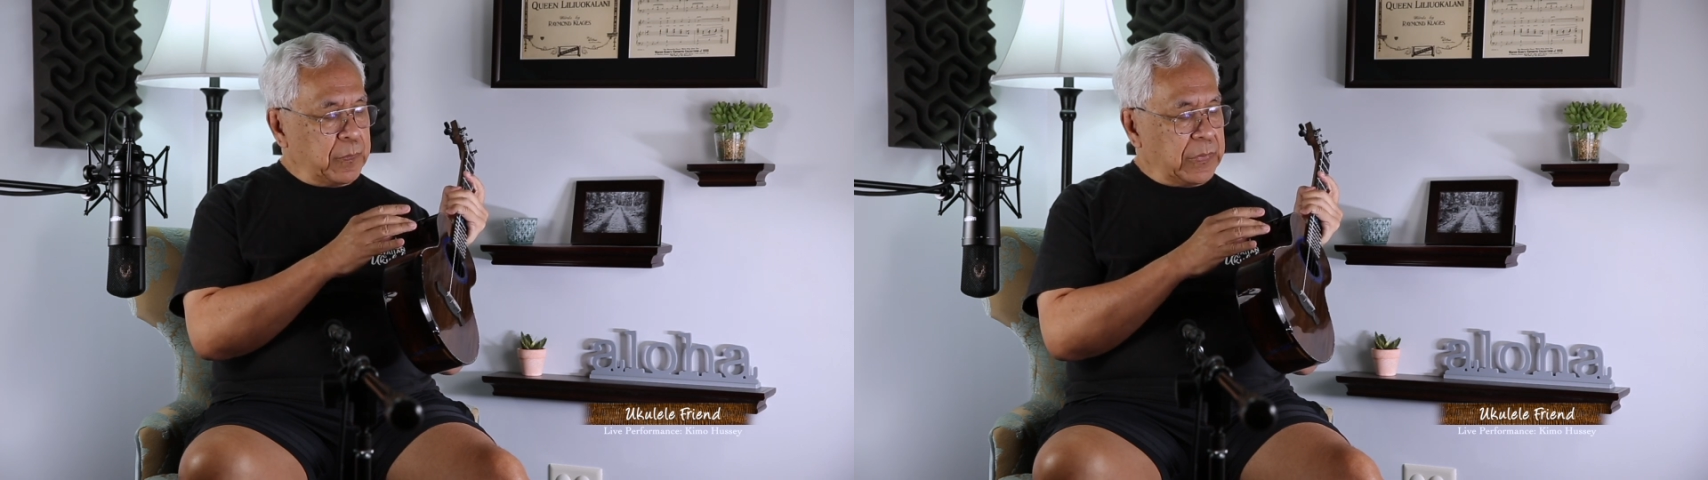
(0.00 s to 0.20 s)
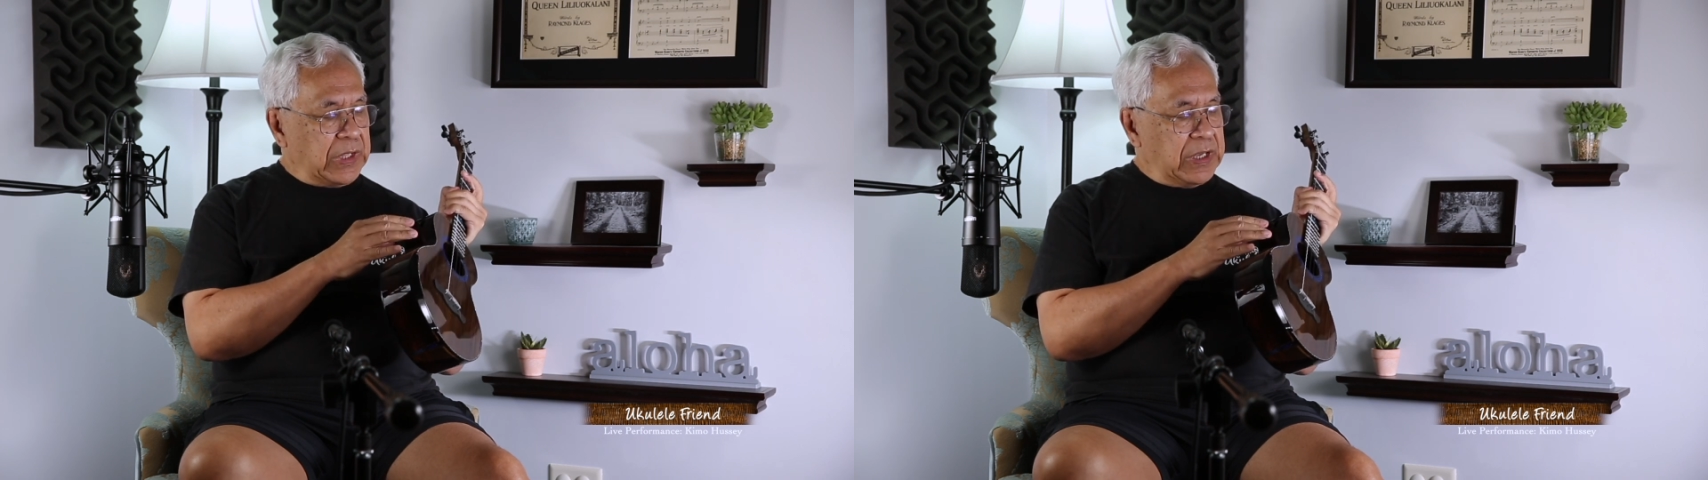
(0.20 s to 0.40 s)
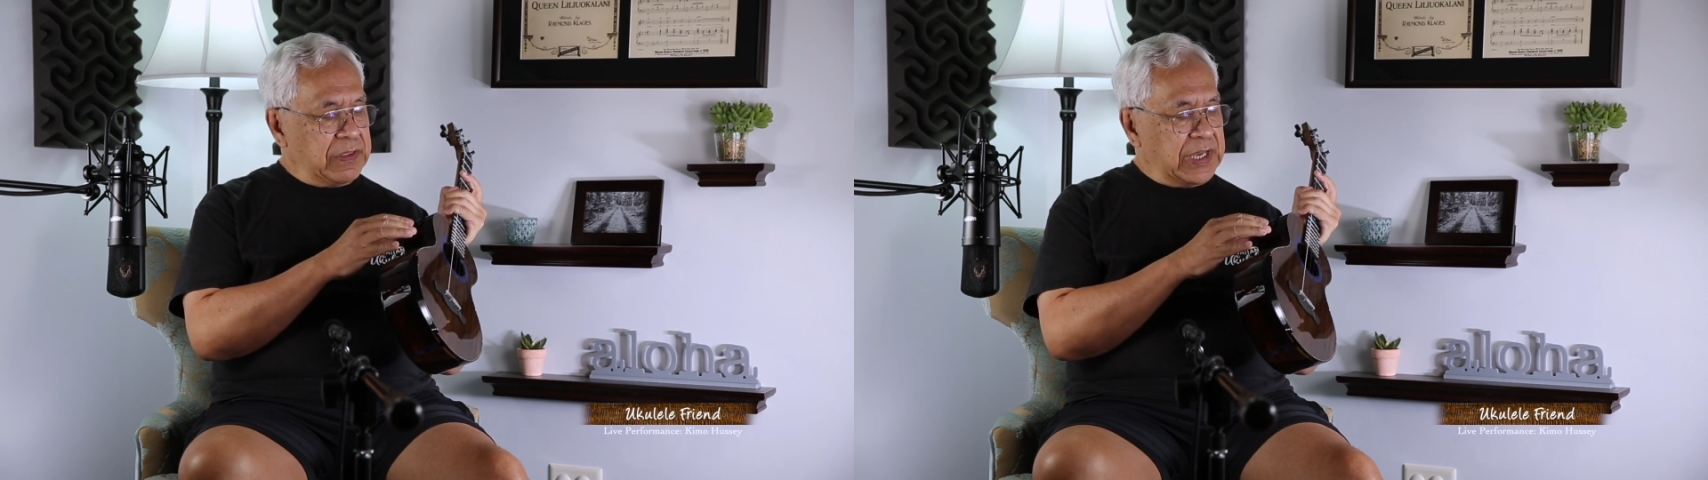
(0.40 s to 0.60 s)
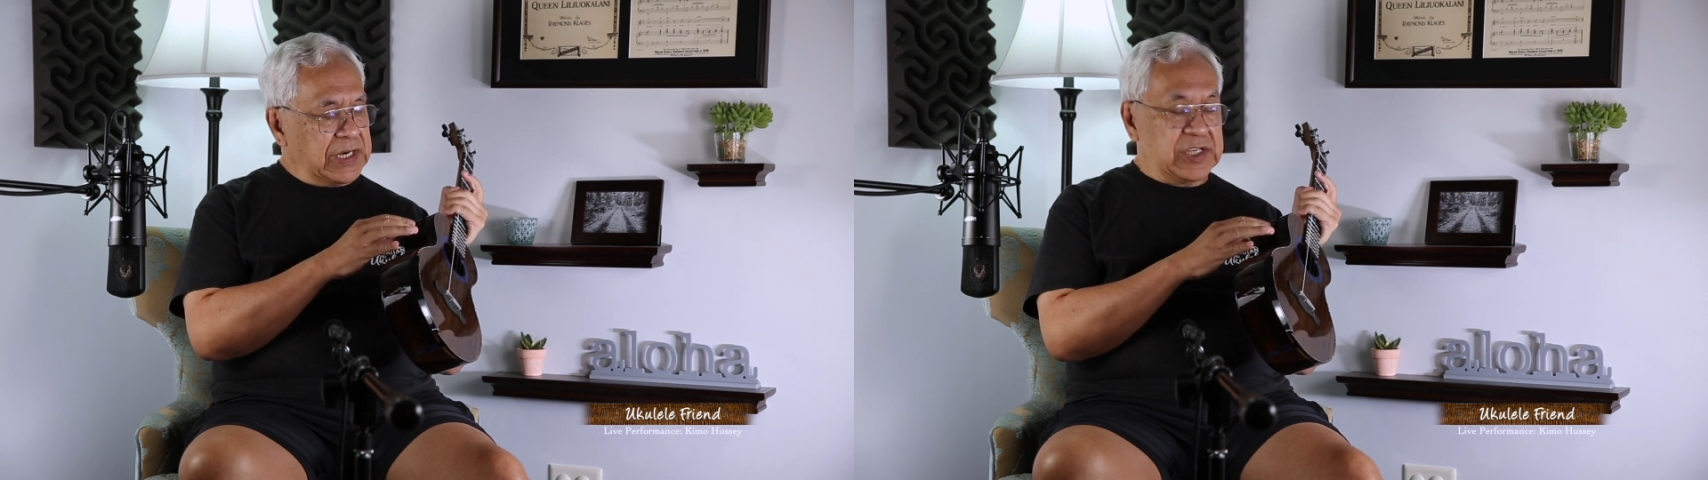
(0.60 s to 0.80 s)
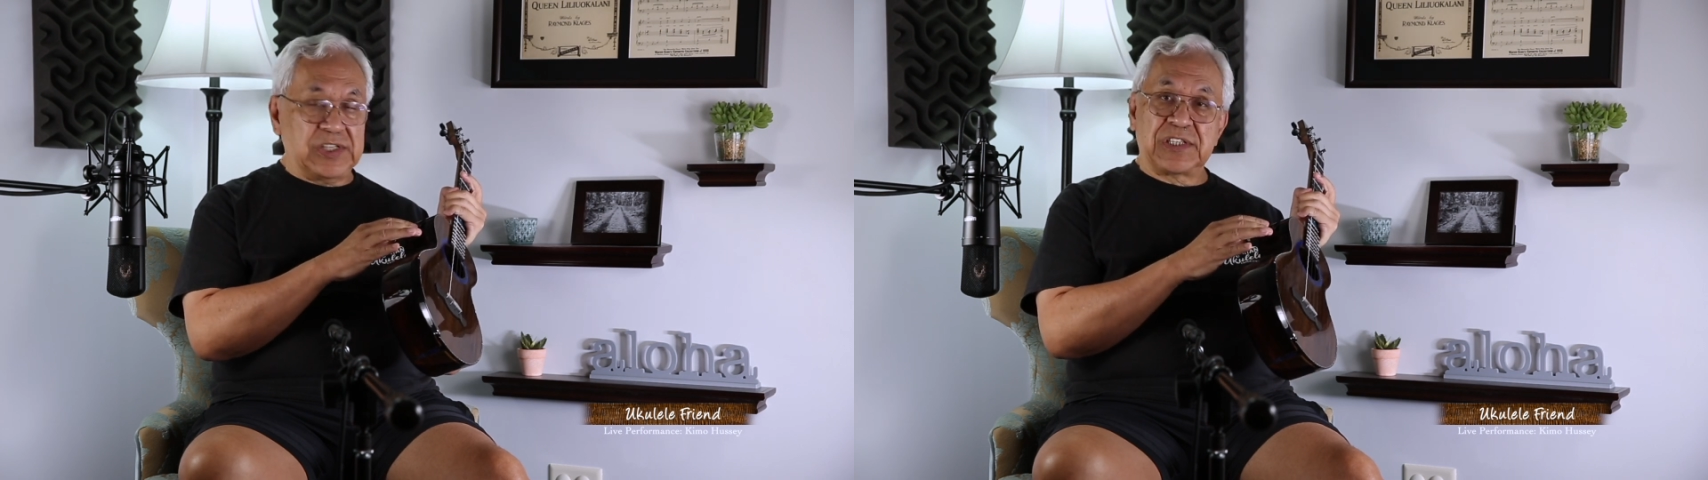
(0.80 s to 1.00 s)

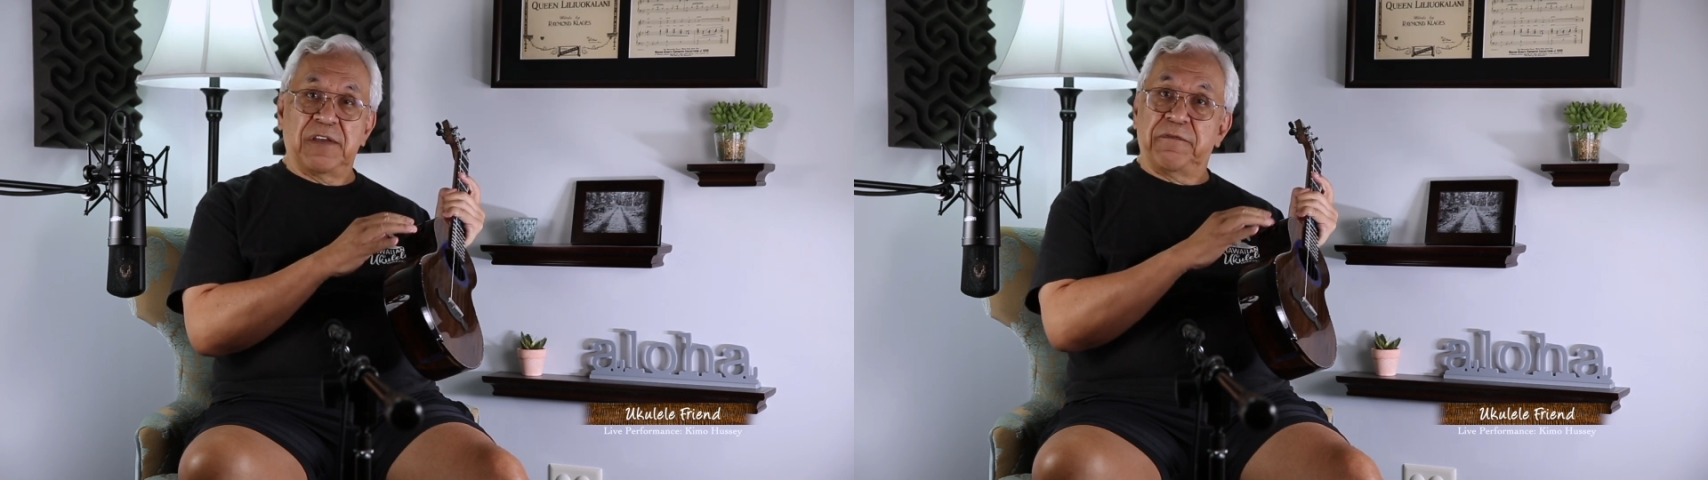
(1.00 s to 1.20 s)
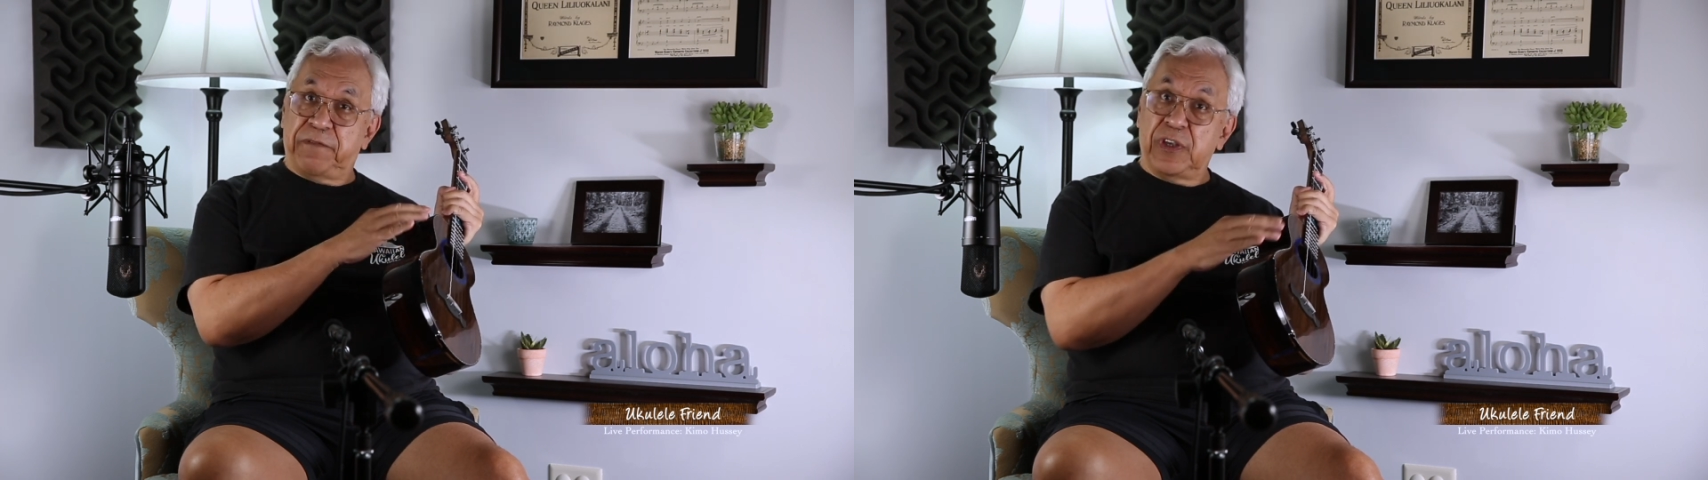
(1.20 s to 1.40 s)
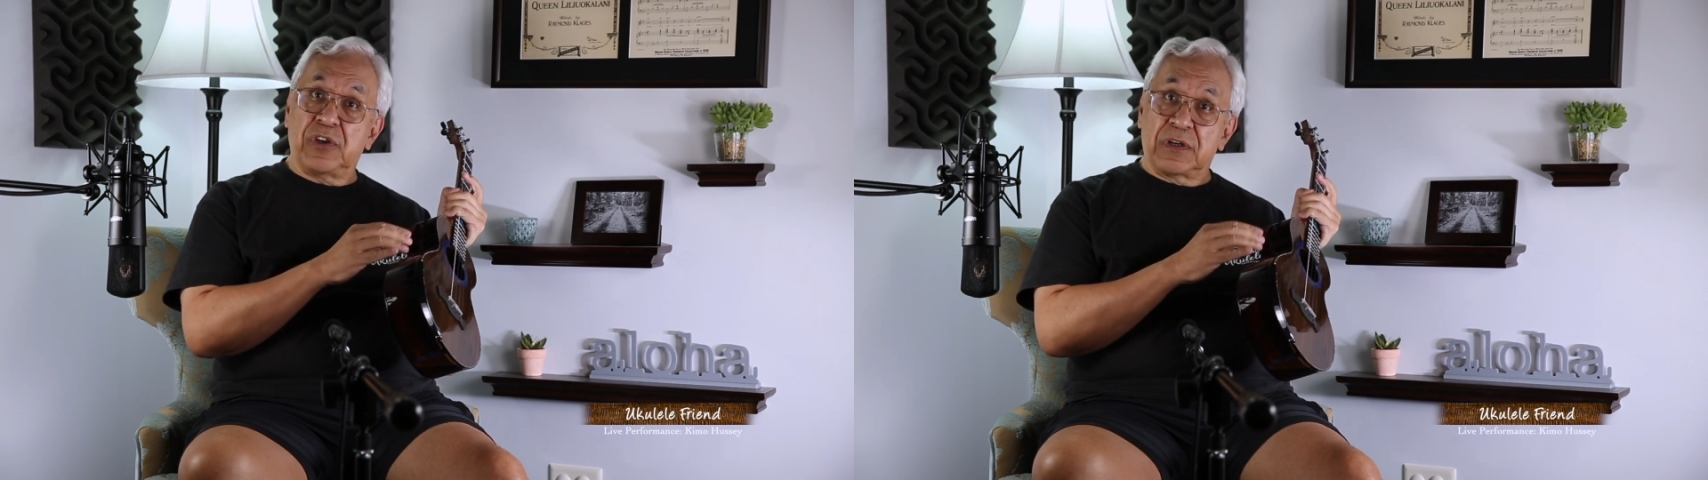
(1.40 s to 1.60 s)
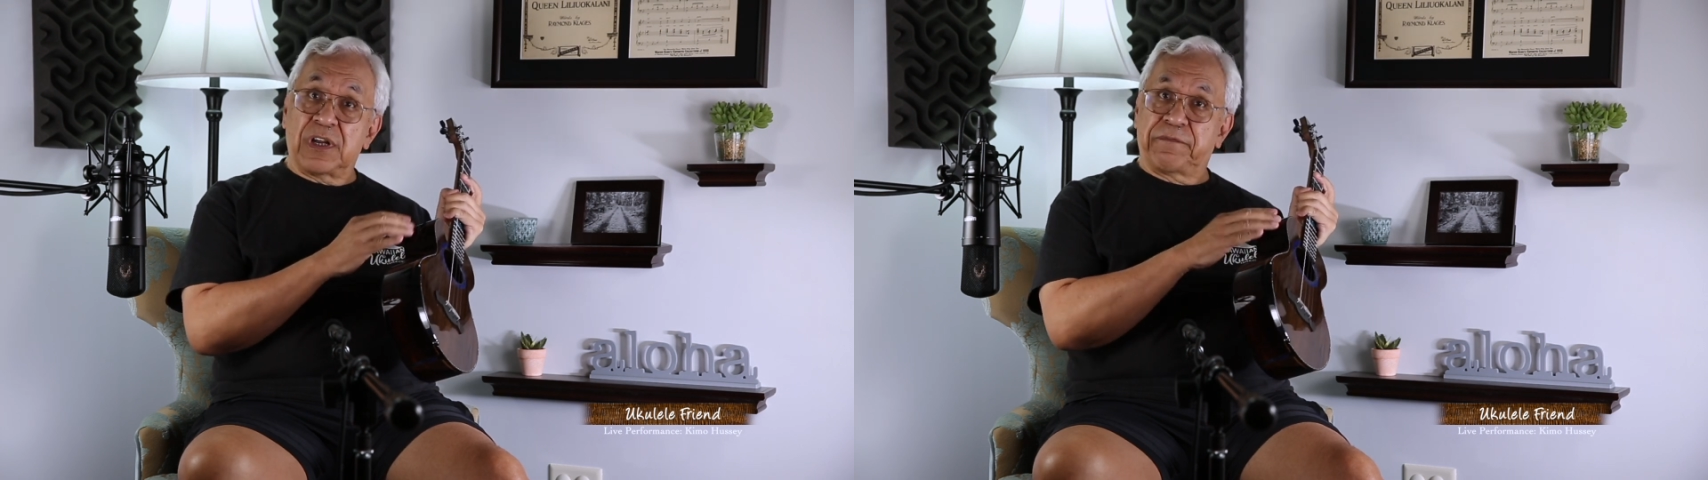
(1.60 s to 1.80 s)
that is a